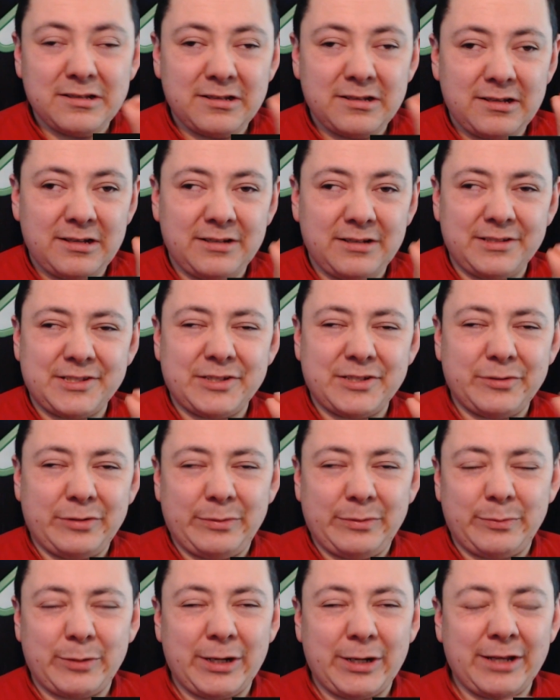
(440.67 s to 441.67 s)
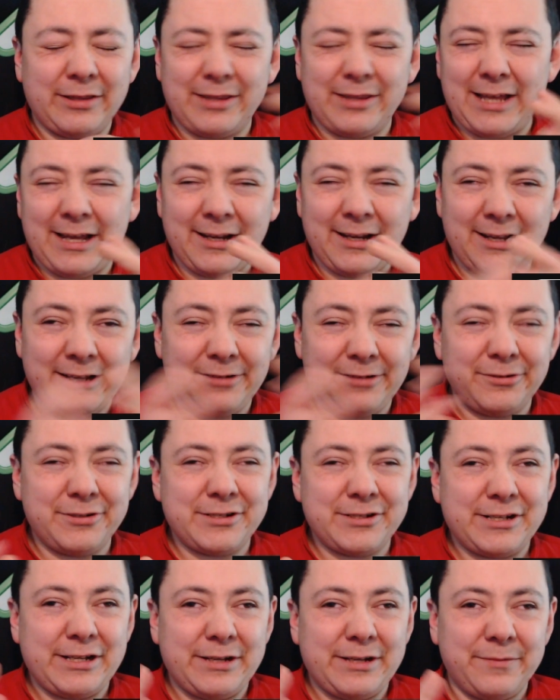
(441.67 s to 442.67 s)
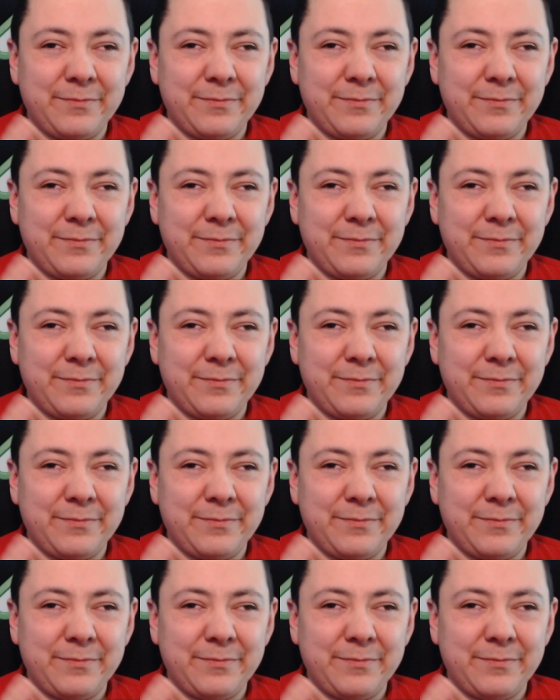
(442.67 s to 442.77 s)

and so we bring that energy.